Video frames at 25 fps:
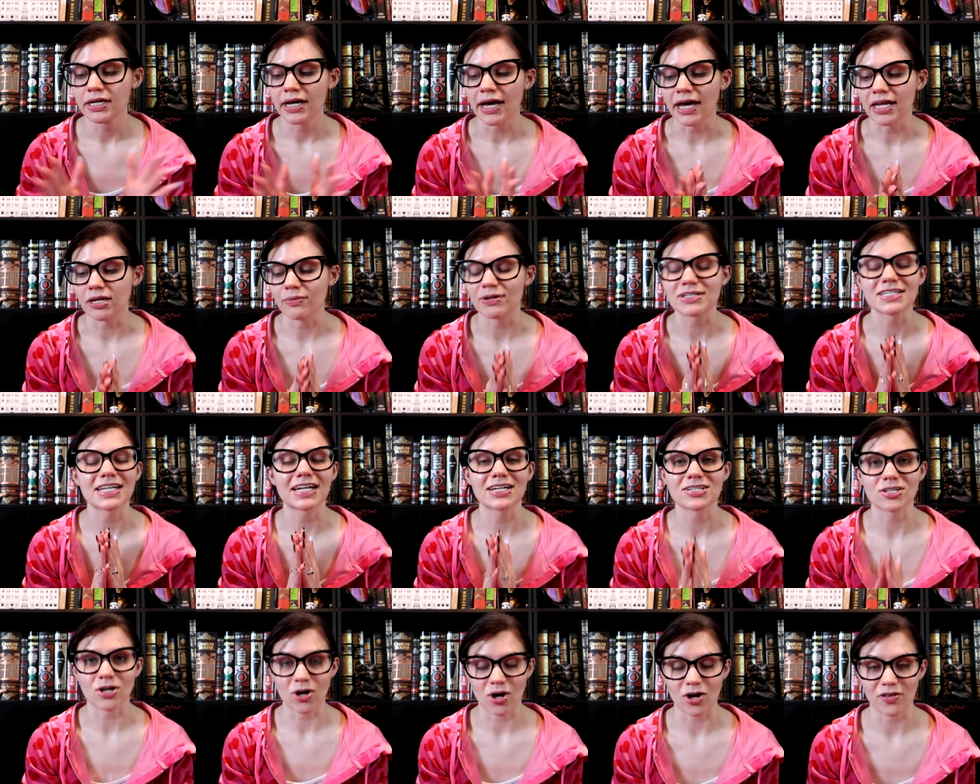Anyways,
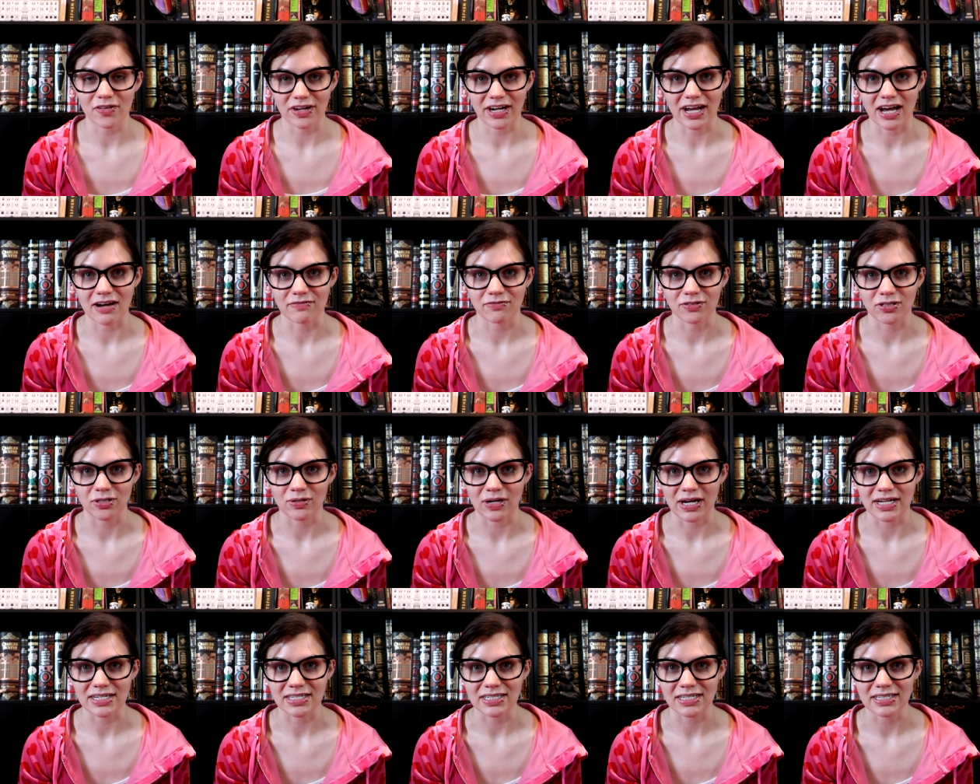that is all that I have for you
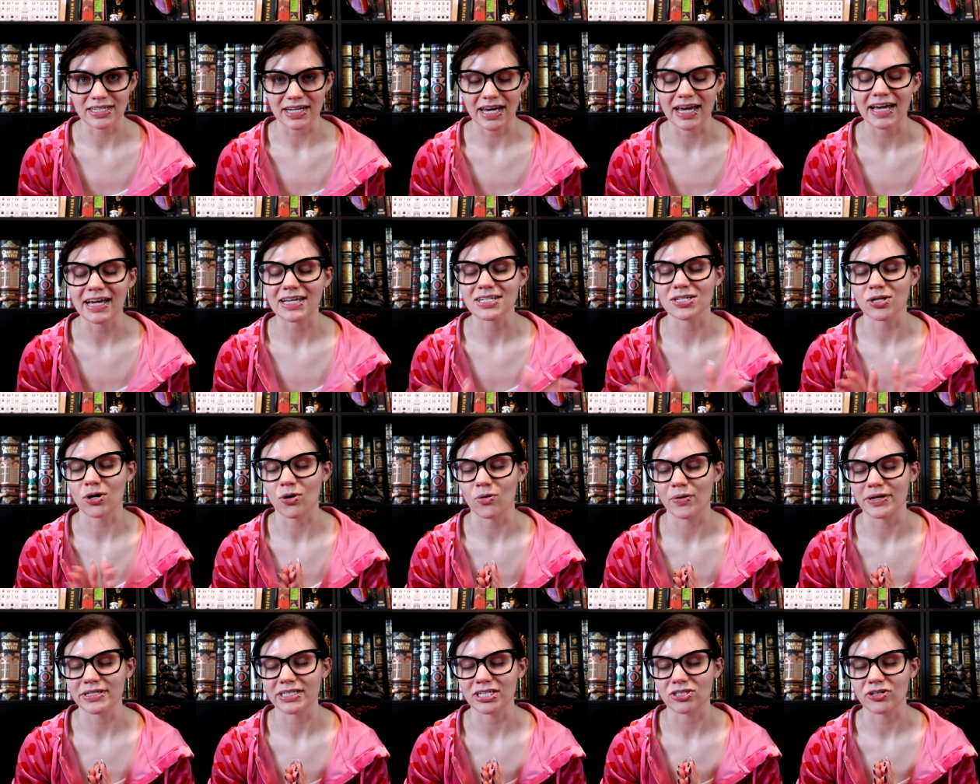guys today. As
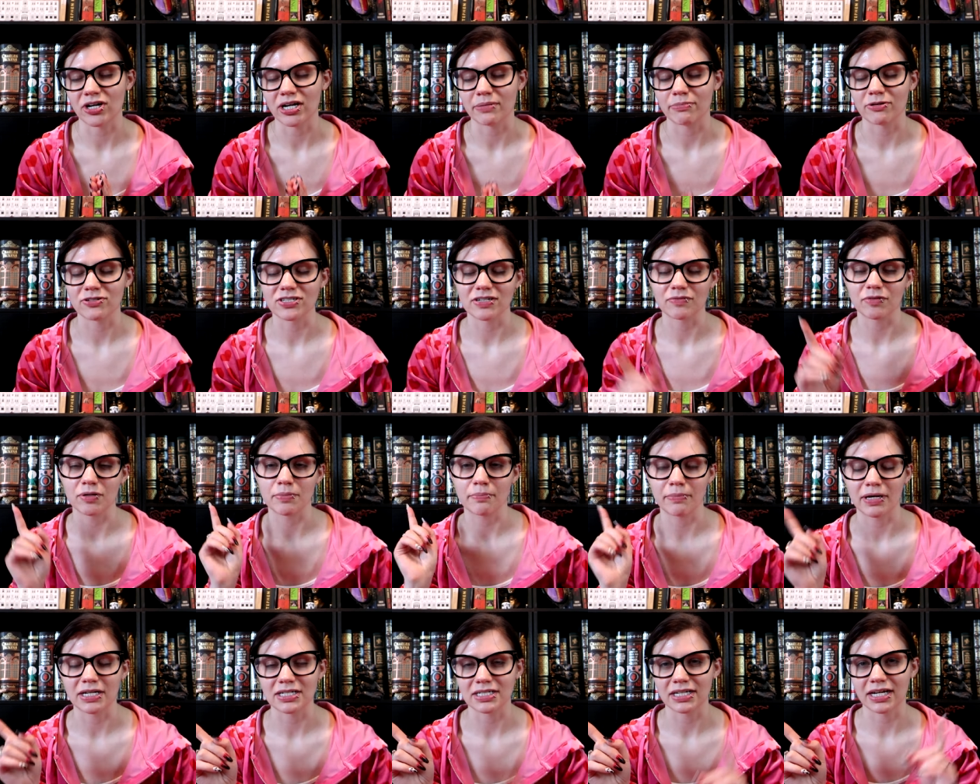always, I try to post every
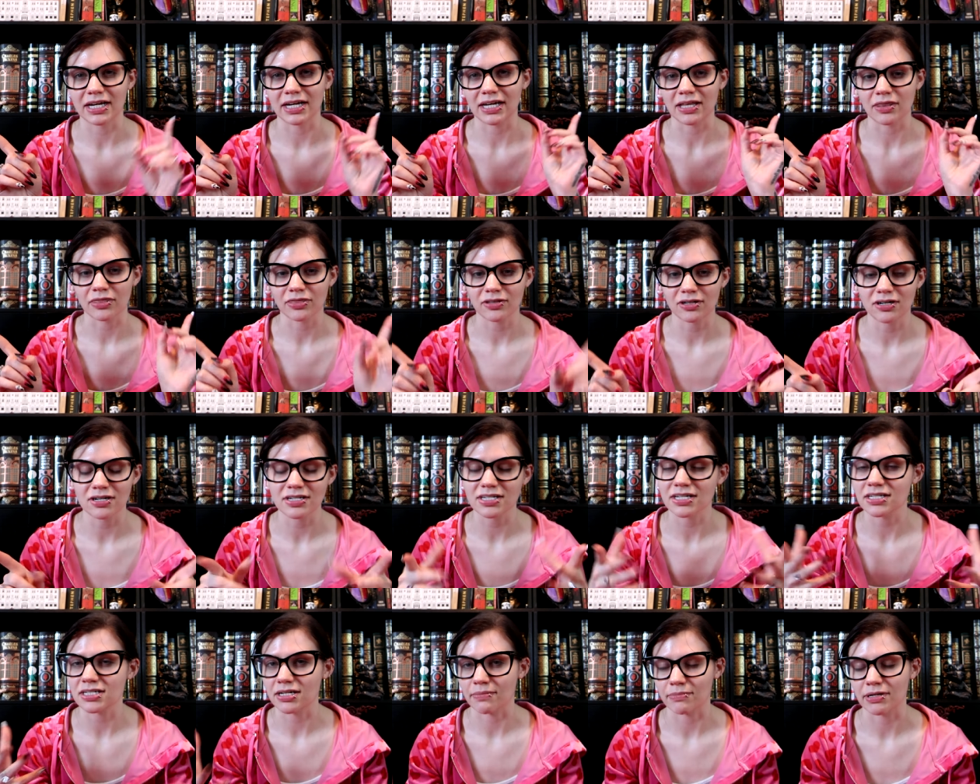Monday and
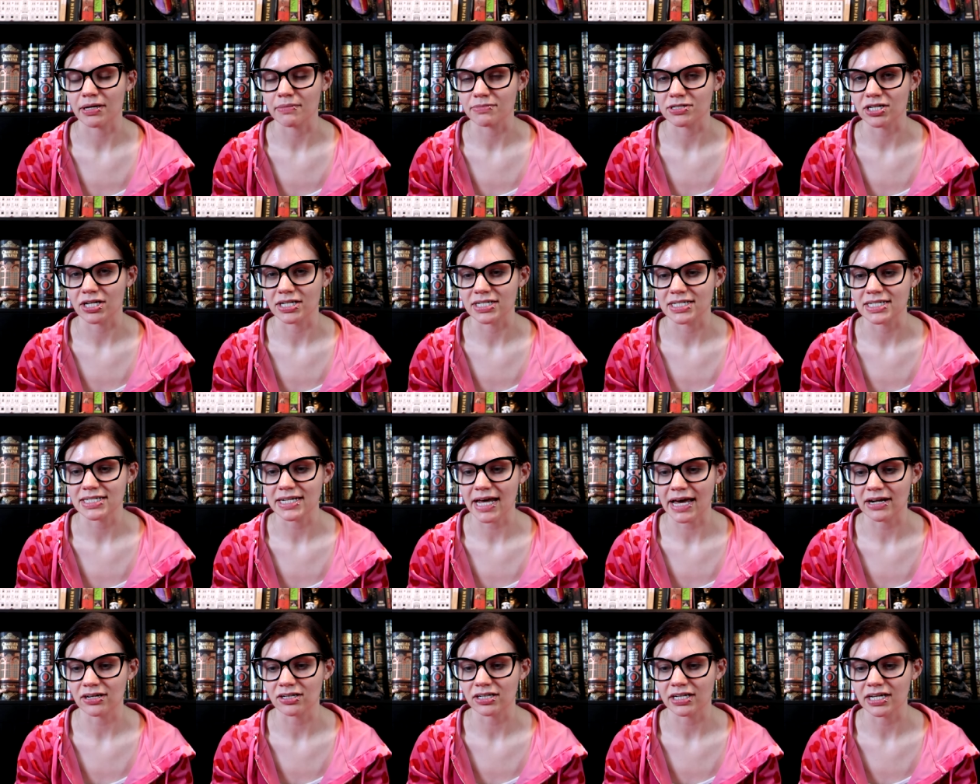Thursday, sometimes on
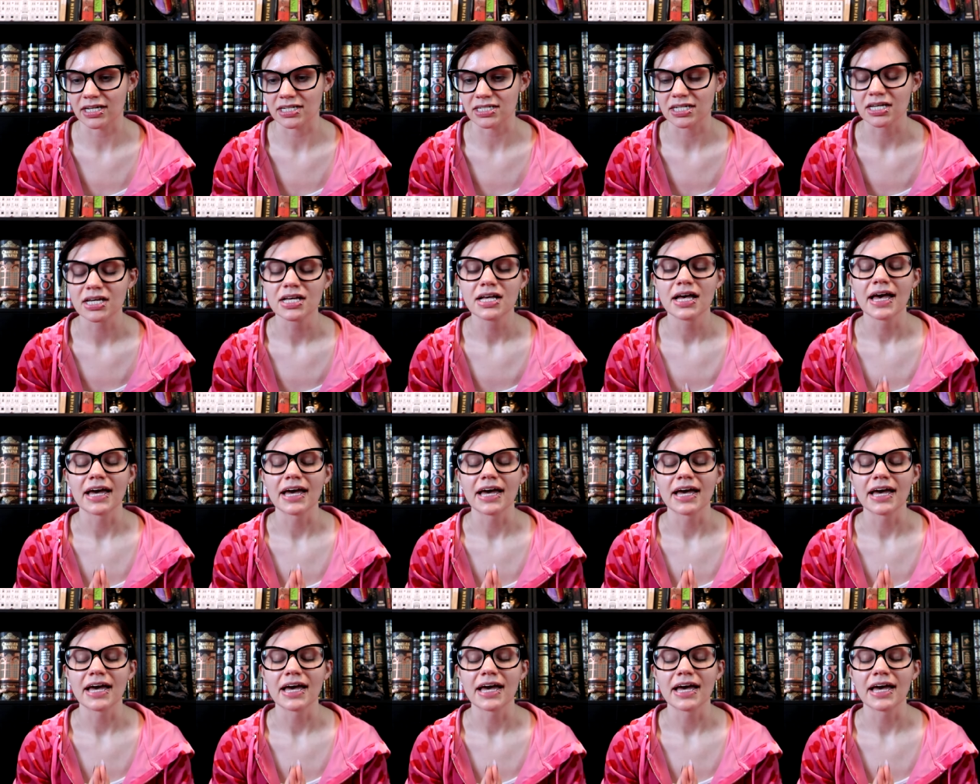Saturdays.